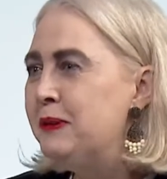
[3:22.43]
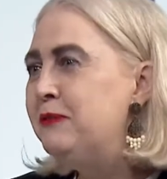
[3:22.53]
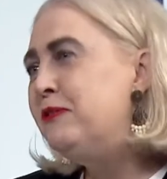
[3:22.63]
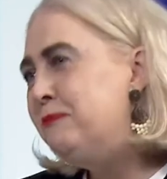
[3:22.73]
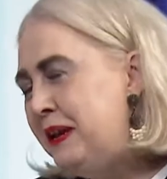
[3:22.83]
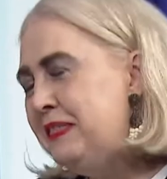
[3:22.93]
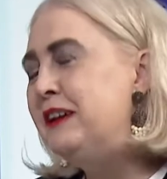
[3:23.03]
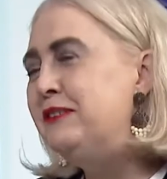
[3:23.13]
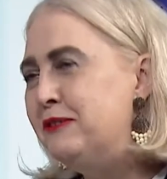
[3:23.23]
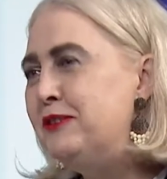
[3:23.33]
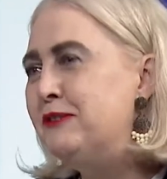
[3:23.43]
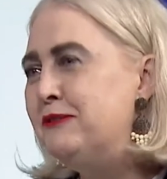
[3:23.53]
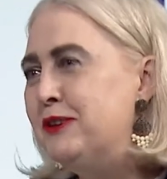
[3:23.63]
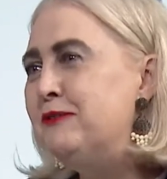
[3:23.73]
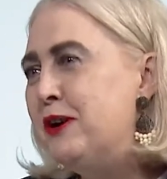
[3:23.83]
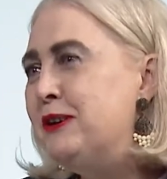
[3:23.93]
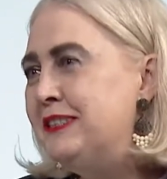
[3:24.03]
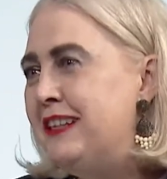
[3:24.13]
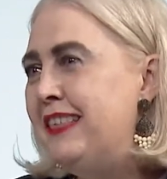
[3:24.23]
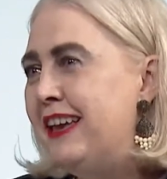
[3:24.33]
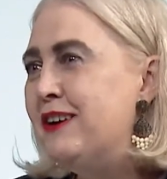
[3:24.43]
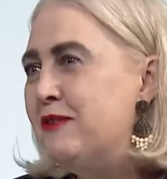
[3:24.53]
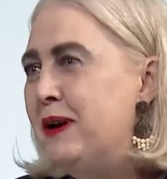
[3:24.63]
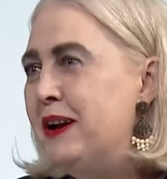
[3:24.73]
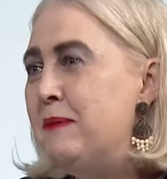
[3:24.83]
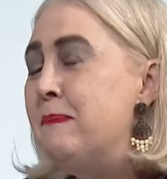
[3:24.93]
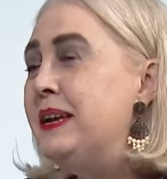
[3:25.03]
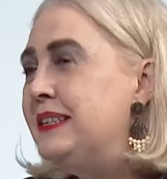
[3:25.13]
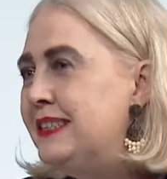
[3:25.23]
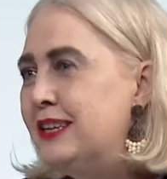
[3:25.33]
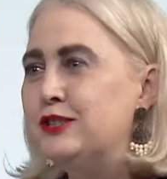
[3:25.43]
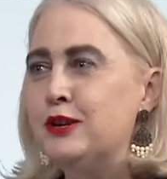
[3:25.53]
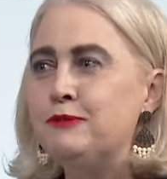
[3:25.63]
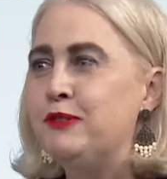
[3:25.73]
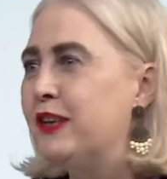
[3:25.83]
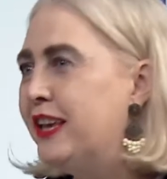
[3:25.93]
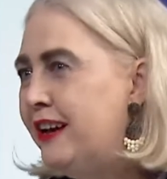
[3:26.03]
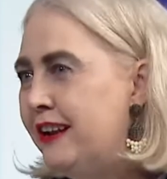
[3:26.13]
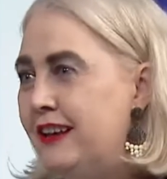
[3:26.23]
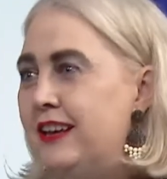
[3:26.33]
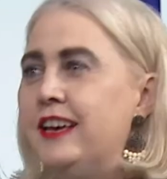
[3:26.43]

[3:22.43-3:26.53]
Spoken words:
and if you've been there, you'll notice that they are quite amazing in terms of the color.